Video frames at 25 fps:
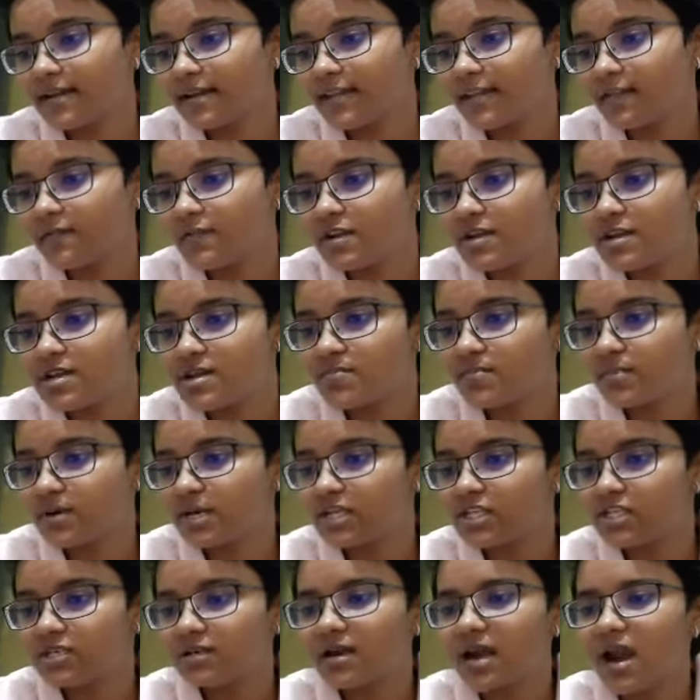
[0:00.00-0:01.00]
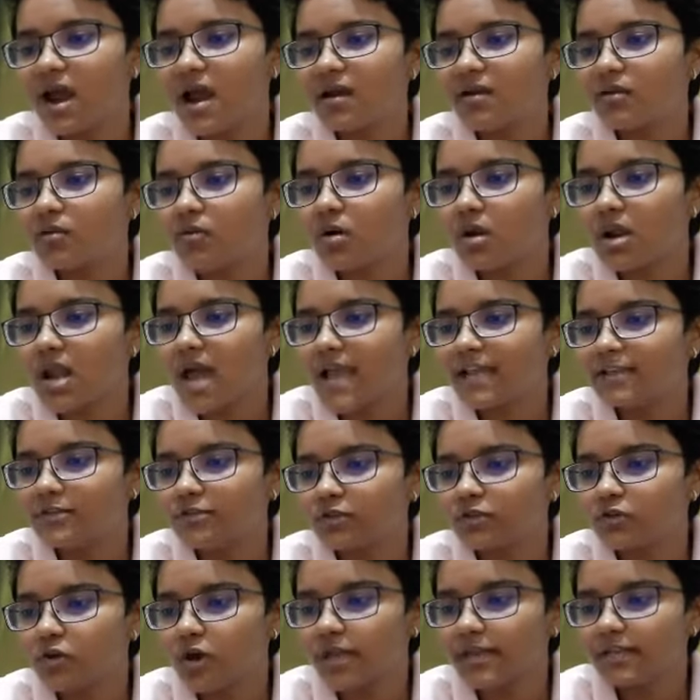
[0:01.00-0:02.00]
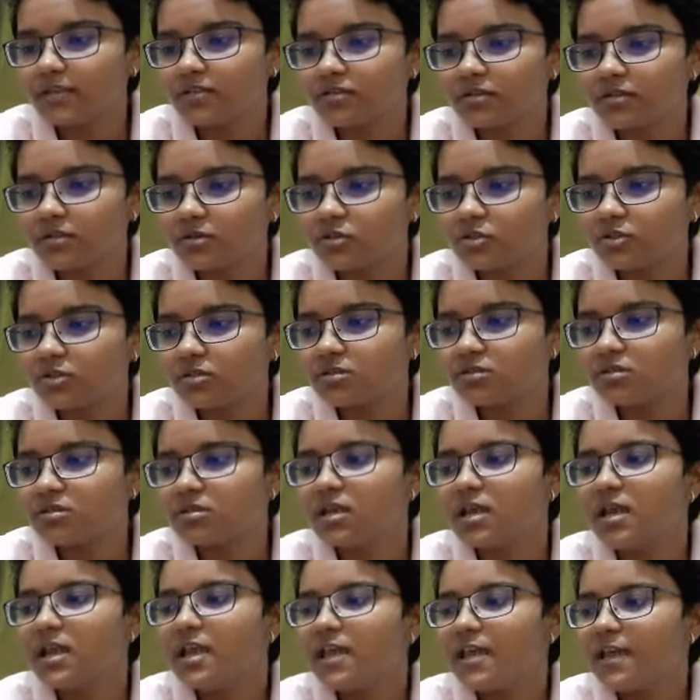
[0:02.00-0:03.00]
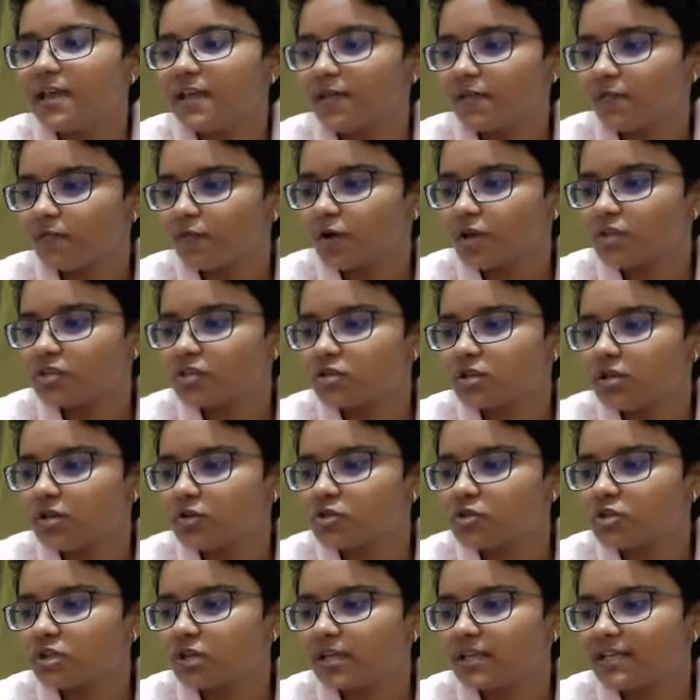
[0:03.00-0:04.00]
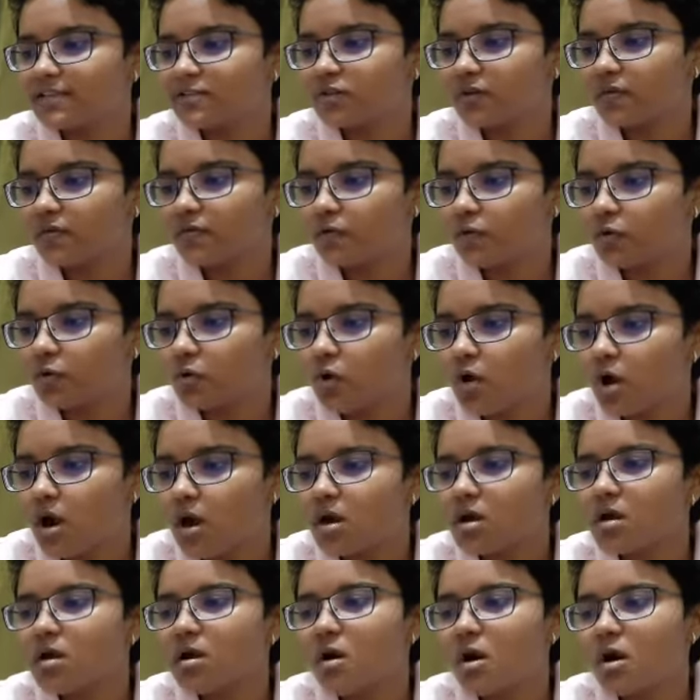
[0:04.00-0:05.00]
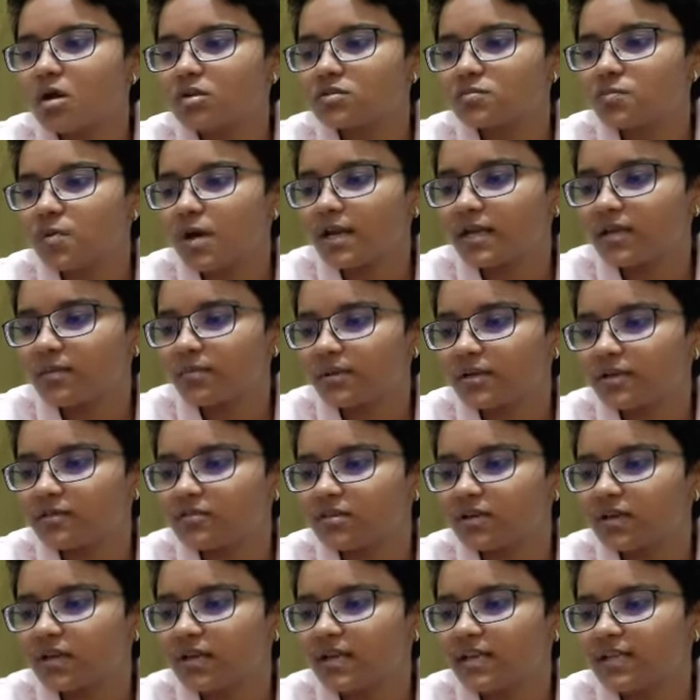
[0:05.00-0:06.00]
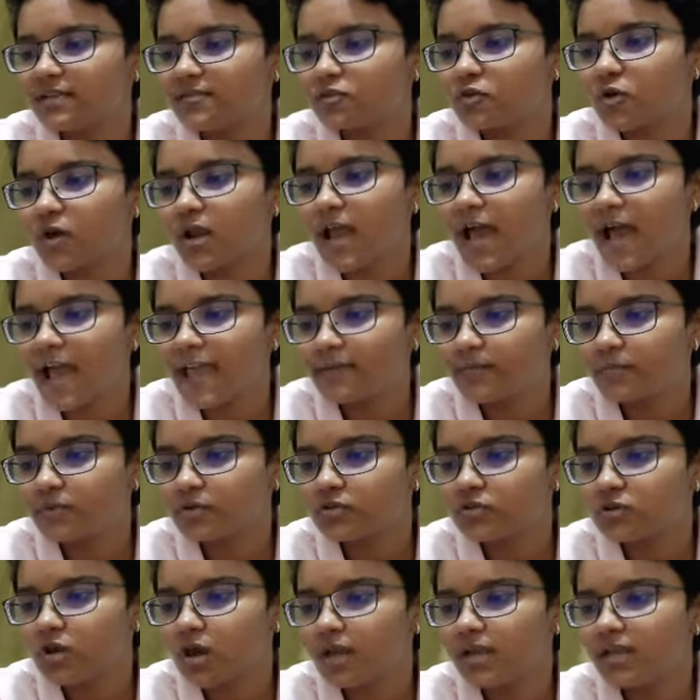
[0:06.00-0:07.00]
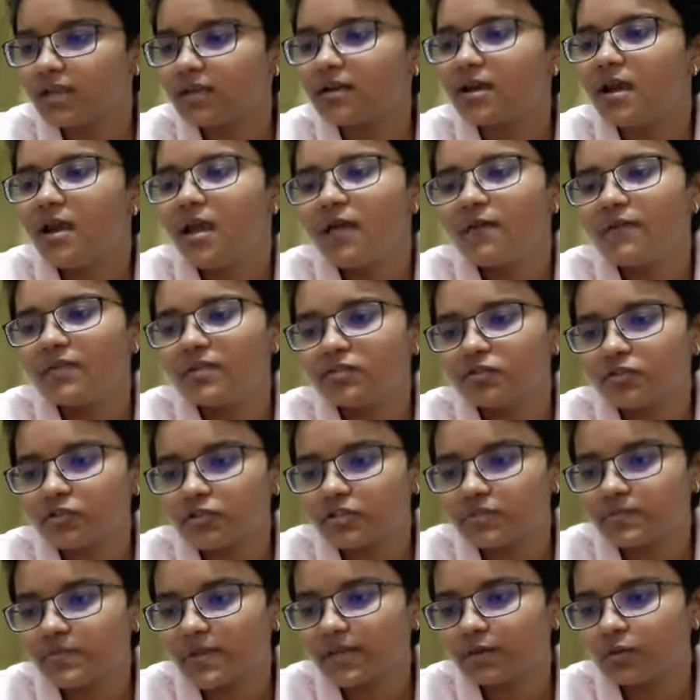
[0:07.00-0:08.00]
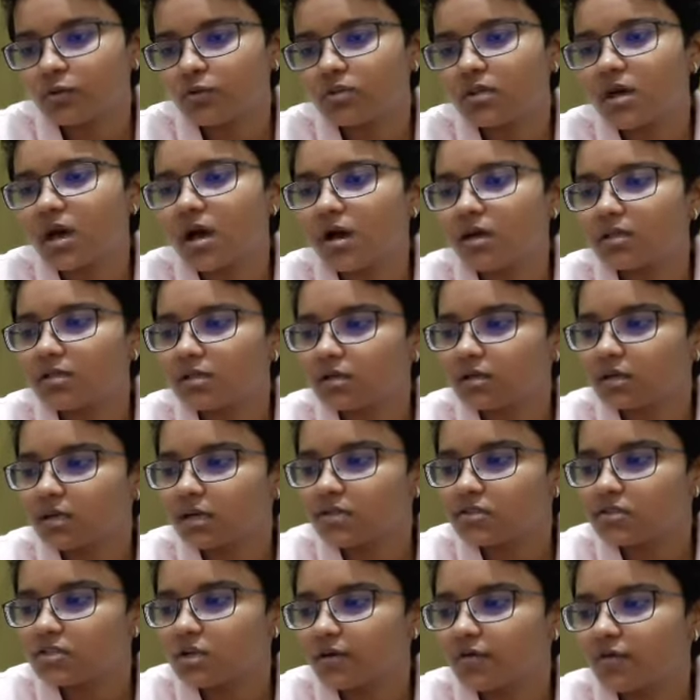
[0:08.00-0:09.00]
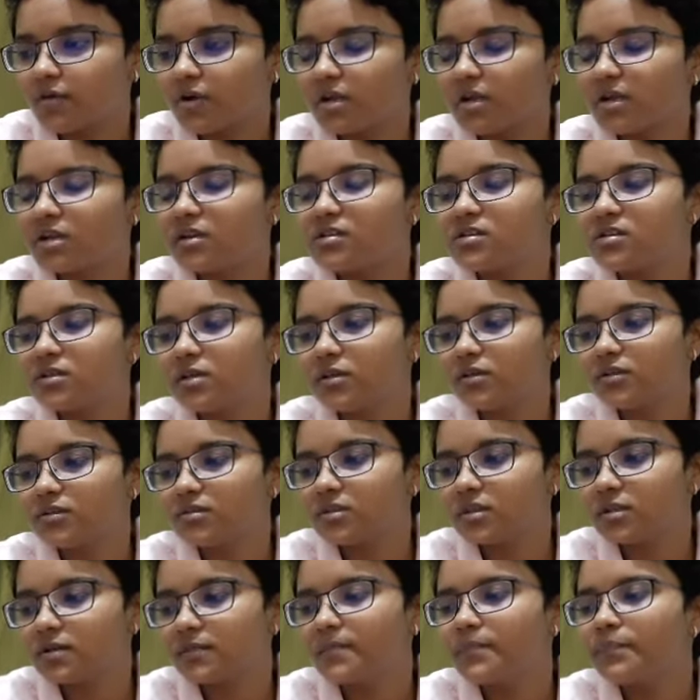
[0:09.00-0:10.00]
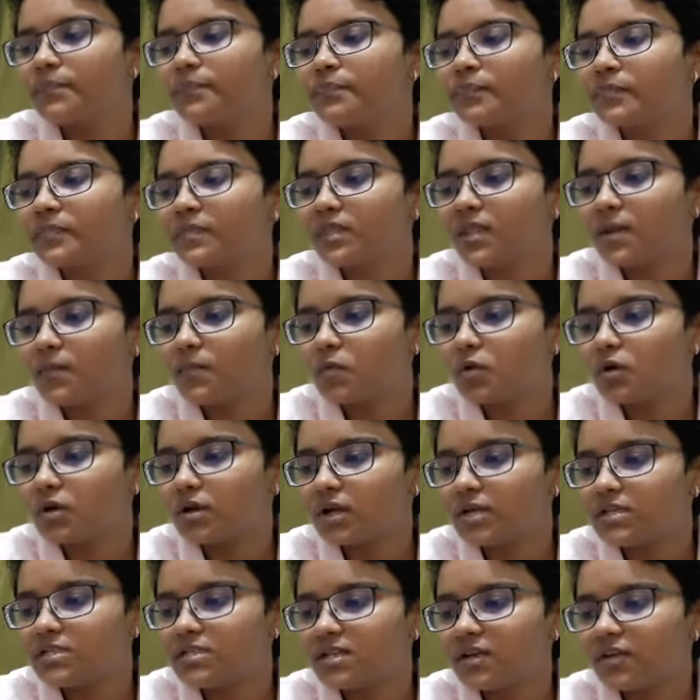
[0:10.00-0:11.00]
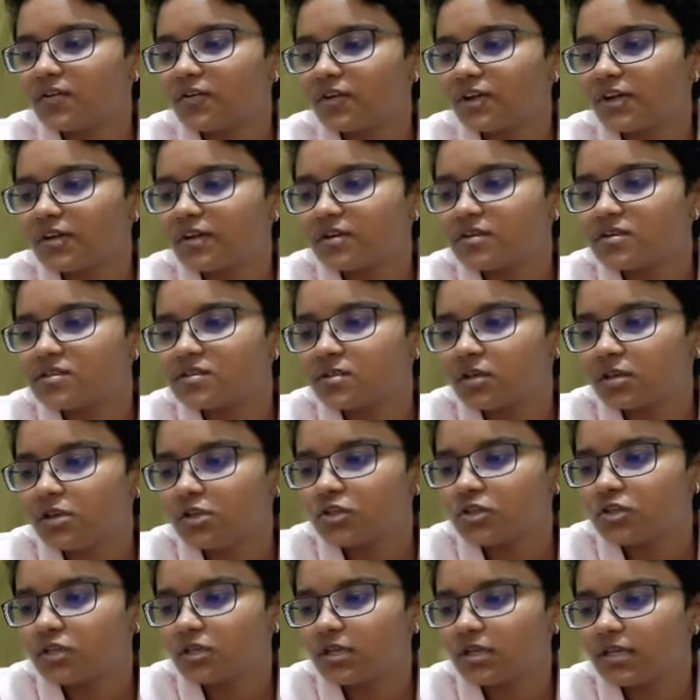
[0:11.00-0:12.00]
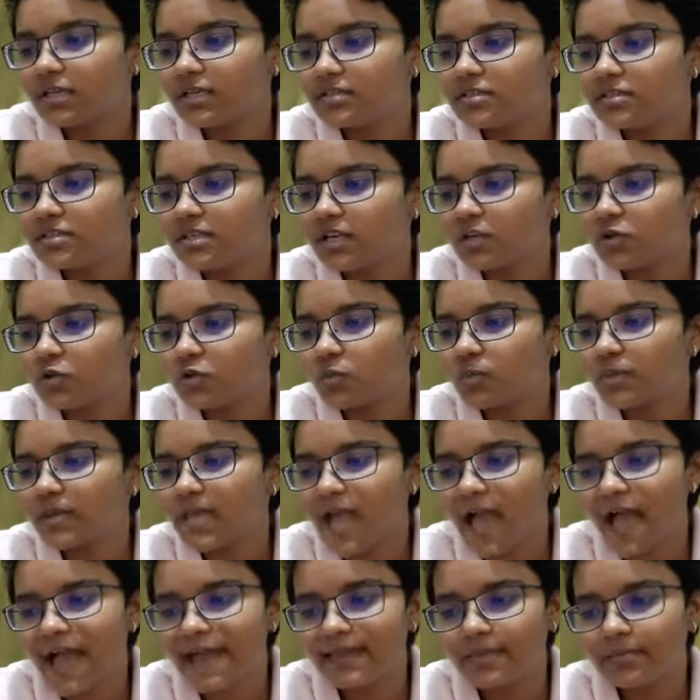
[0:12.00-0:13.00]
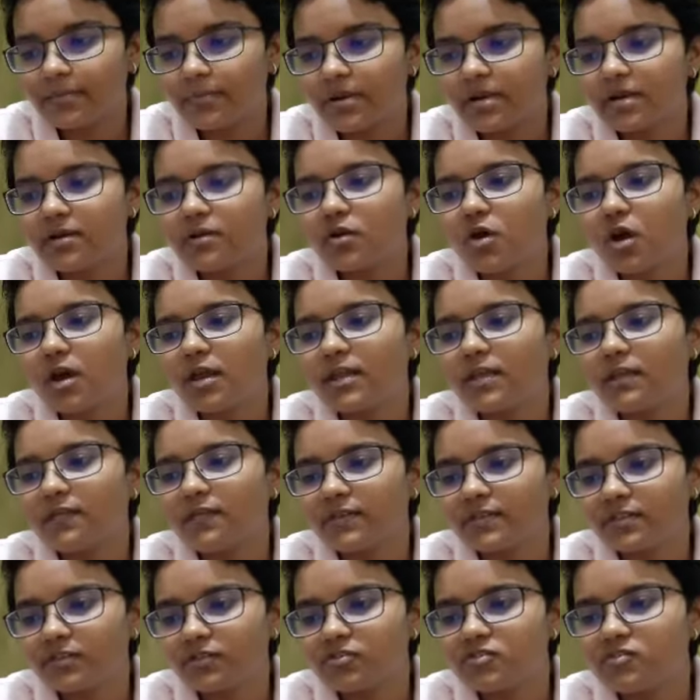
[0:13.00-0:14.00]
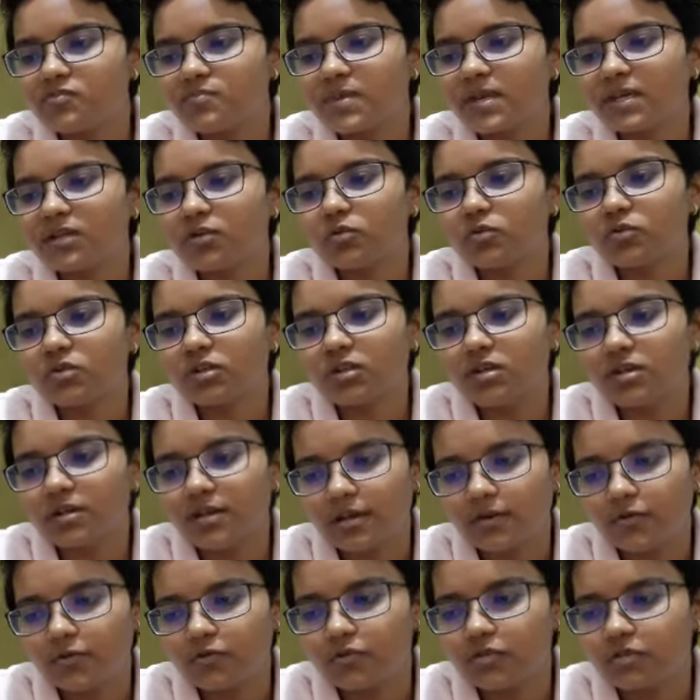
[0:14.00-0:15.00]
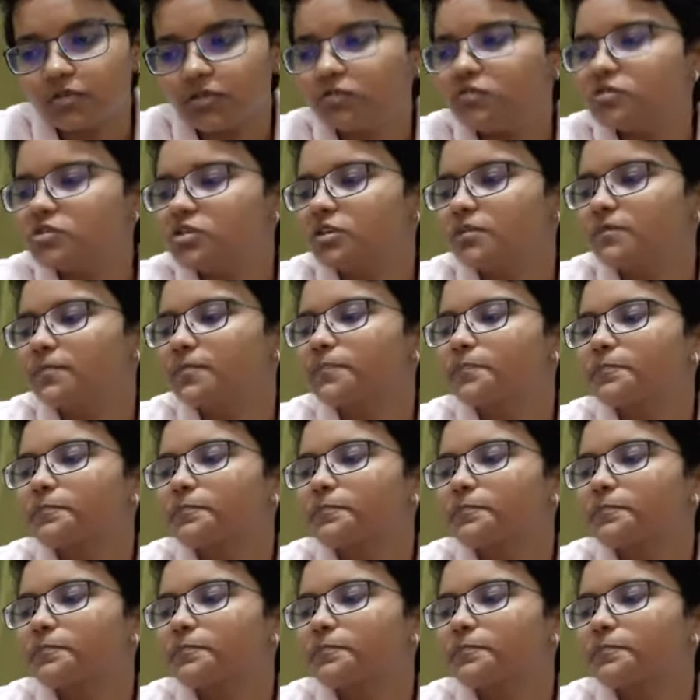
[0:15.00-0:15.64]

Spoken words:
given temperature are called isotonic solutions. If one solution is of lower osmotic pressure, it is called hypotonic with respect to the other concentrated solution. The more concentrated solution is said to be hypertonic with respect to the dilute solution.